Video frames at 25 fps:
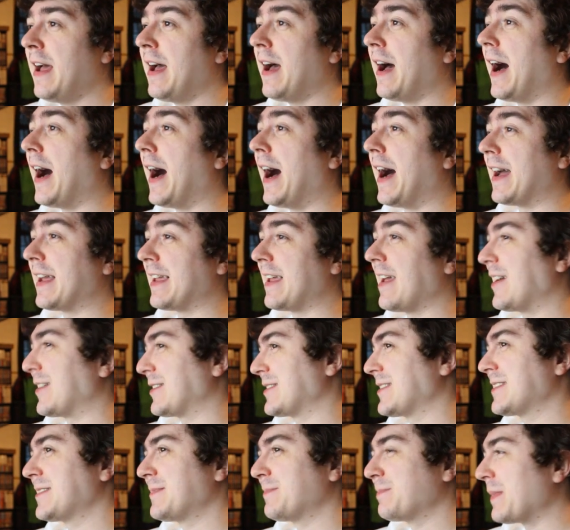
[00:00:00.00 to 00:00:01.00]
Ah, uh,
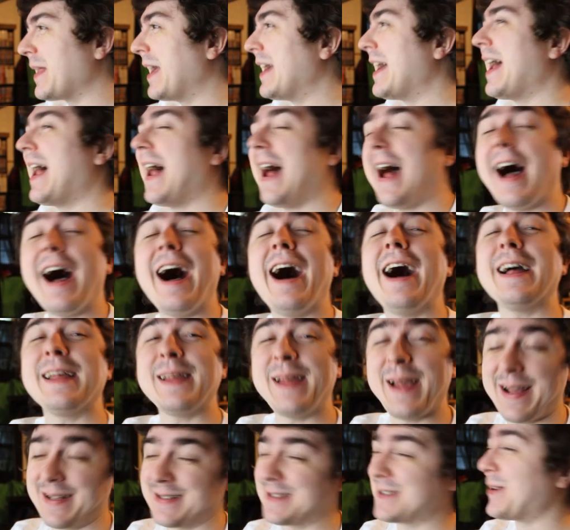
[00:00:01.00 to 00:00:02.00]
yes. Ah, uh,
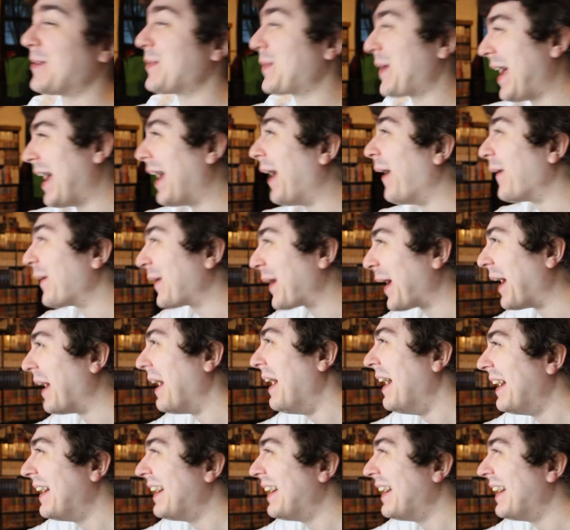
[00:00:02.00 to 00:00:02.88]
yes. Okay, okay.